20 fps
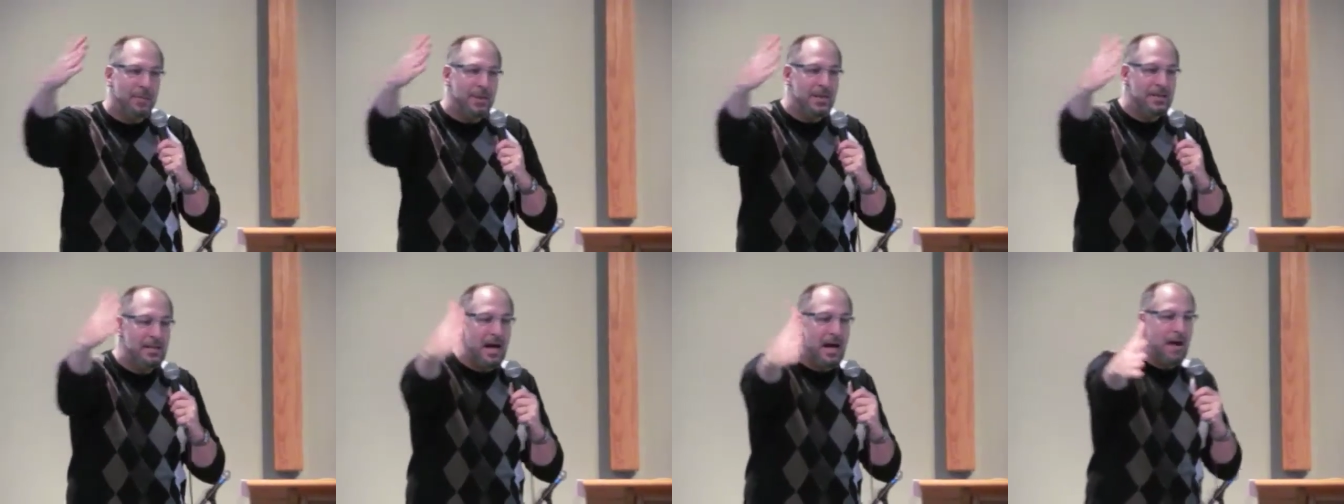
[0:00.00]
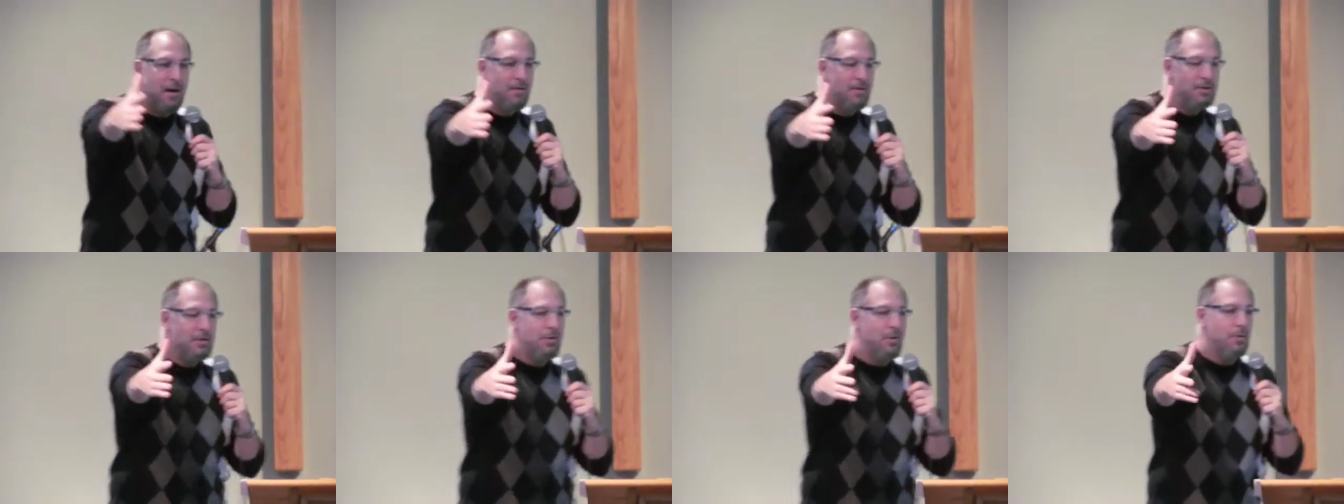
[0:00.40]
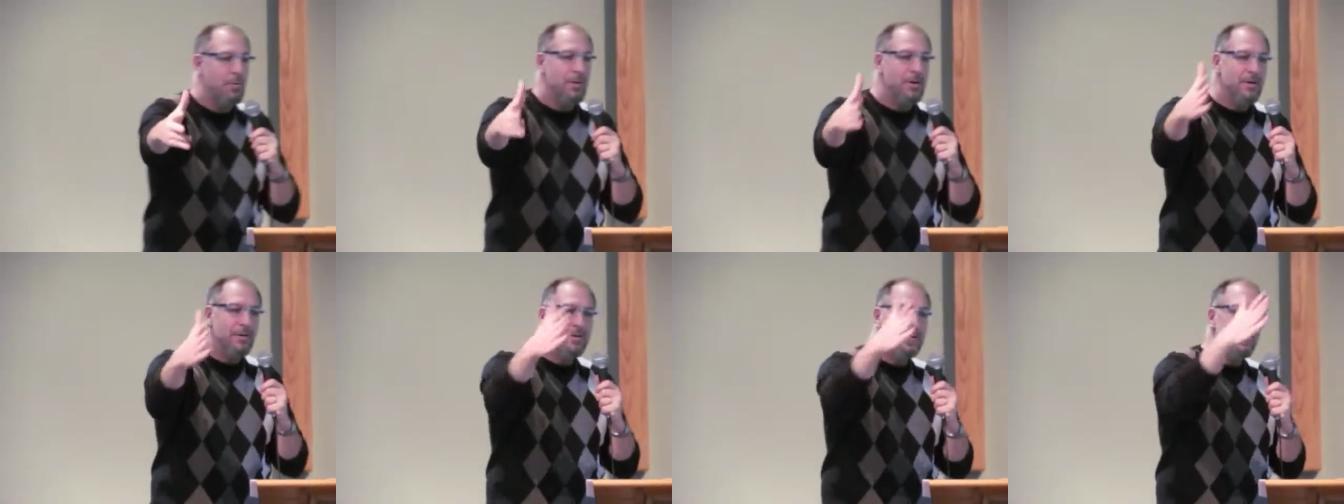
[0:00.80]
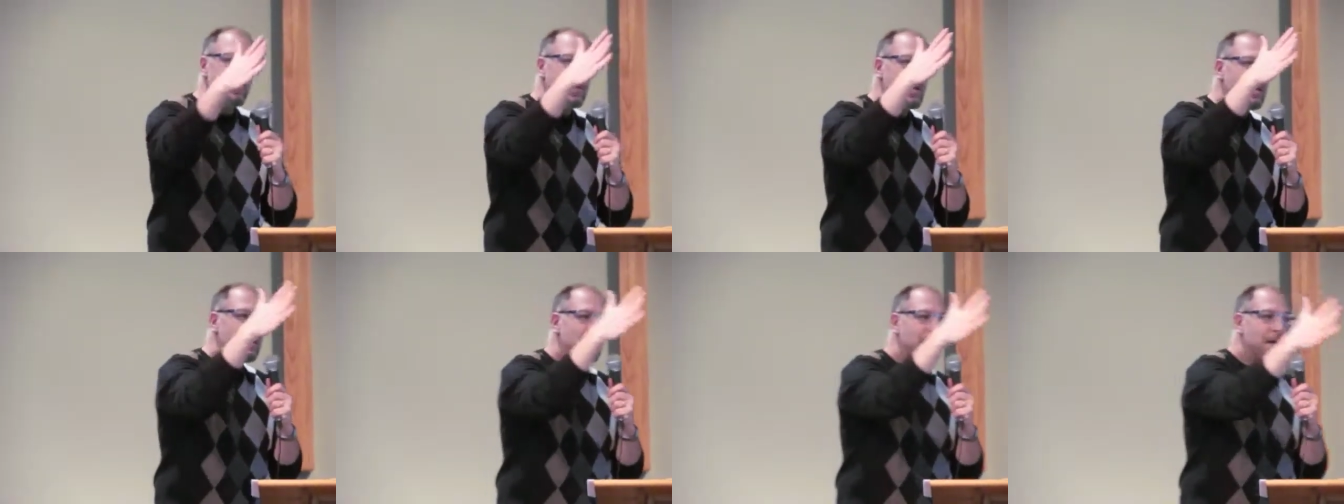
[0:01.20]
to be in the outer court. We don't have to
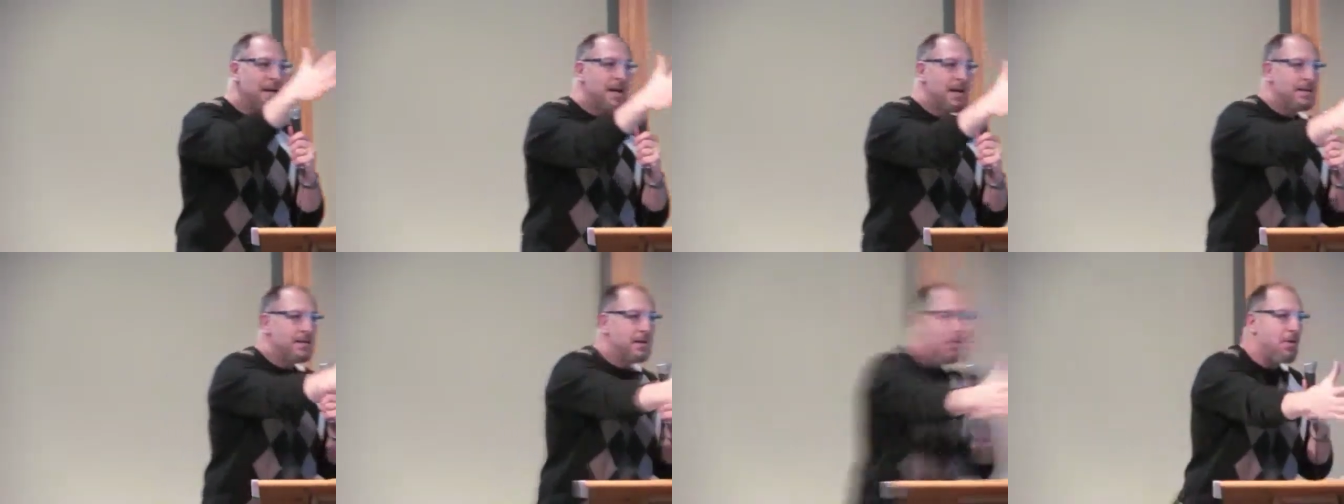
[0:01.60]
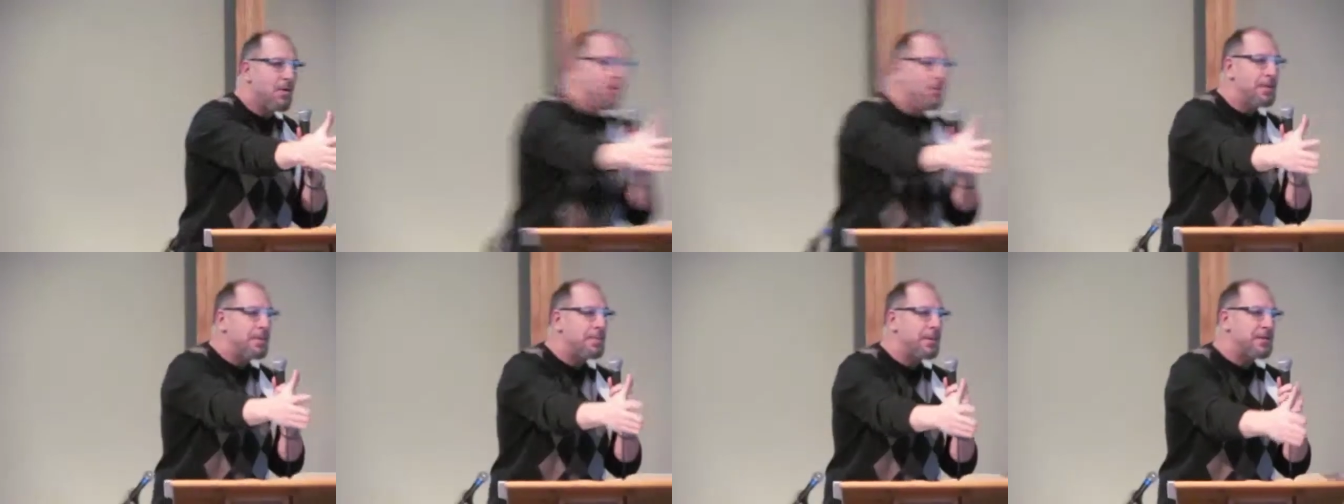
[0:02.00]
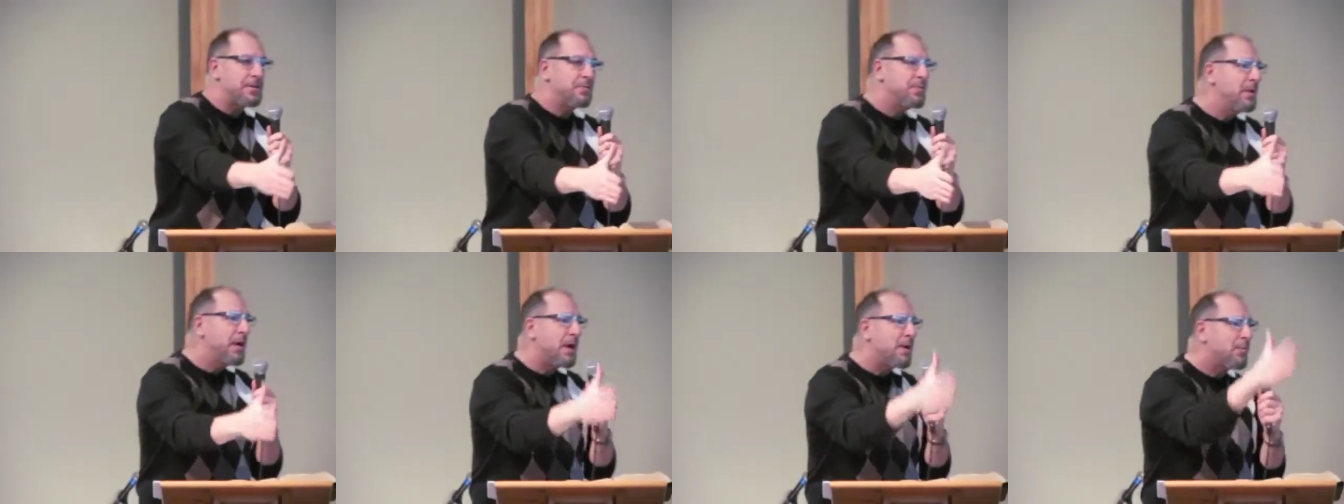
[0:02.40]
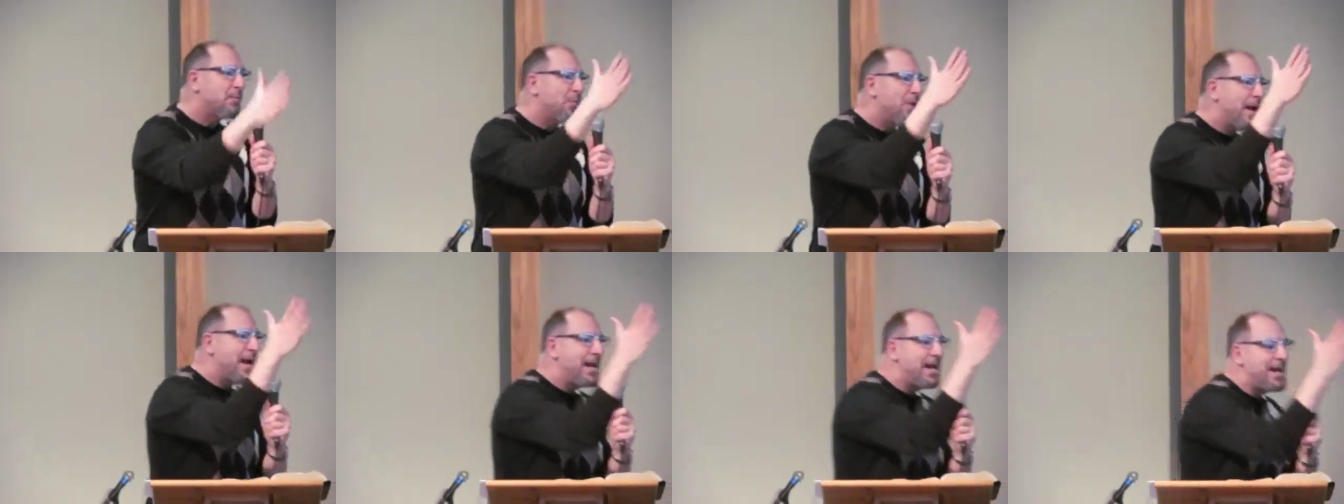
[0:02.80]
be in the, the holy place. We are
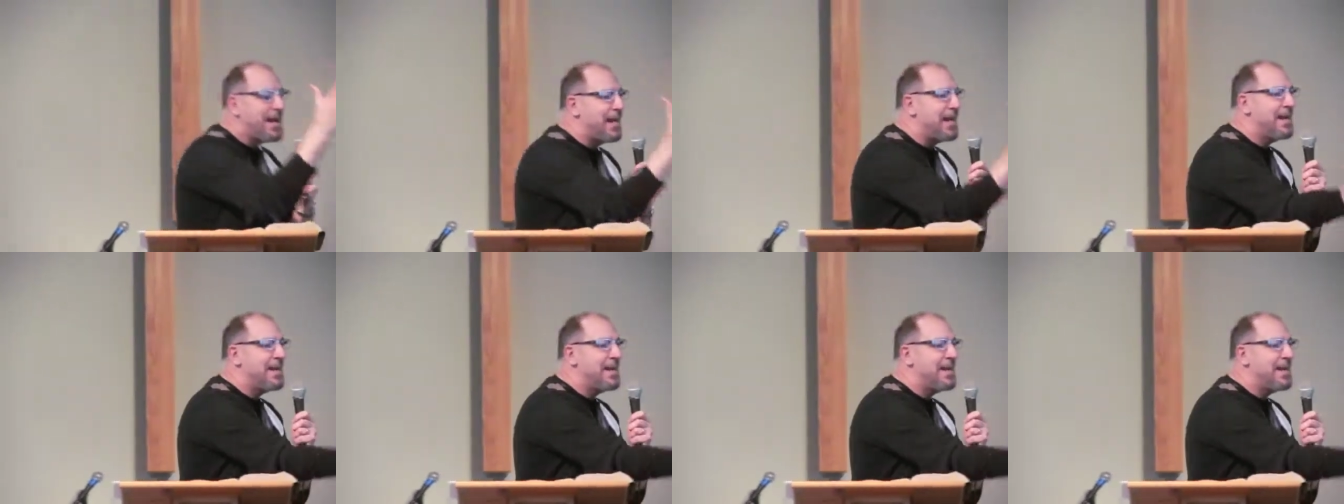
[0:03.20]
right